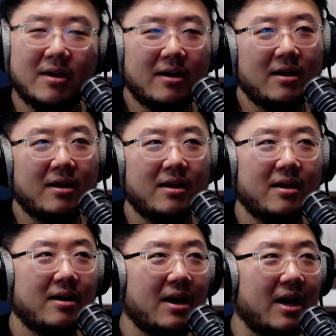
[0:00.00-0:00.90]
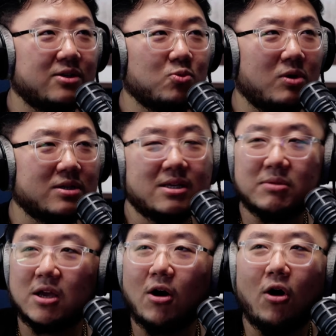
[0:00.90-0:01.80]
I just want
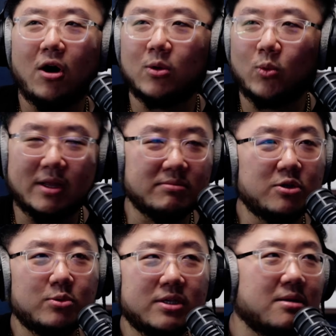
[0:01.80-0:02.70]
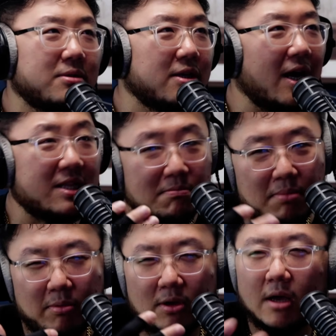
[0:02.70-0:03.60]
something on while I'm doing something. I think
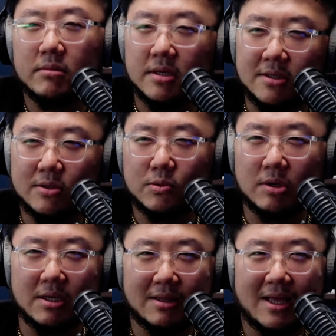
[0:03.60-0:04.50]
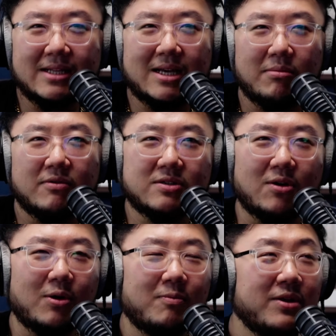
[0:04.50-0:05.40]
Bubblegum is really that type of a
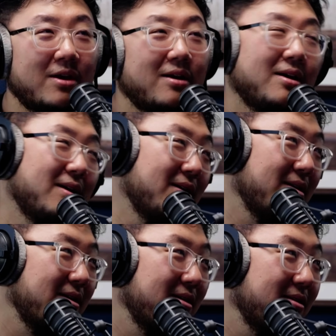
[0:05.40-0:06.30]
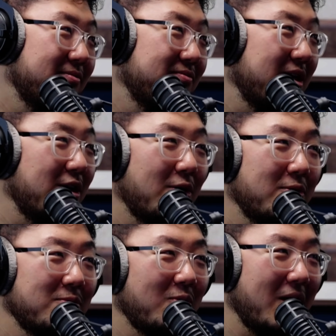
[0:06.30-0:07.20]
song. you
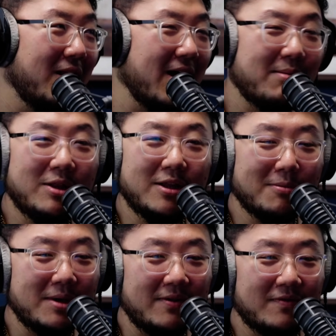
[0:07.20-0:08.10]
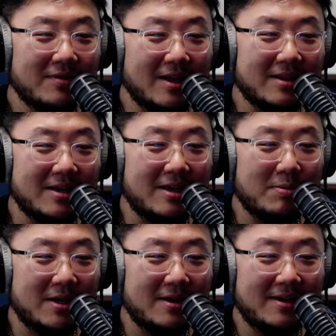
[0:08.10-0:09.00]
know, while I am a little miffed that the
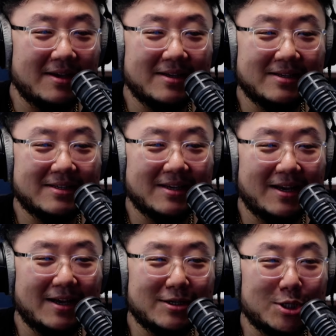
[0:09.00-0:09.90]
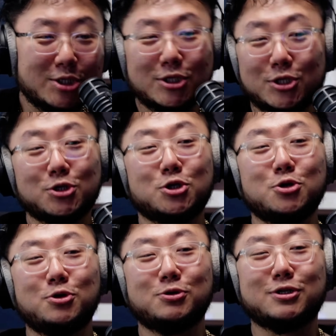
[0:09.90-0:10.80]
EP is just
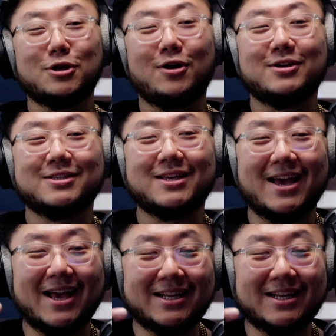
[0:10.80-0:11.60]
two new songs and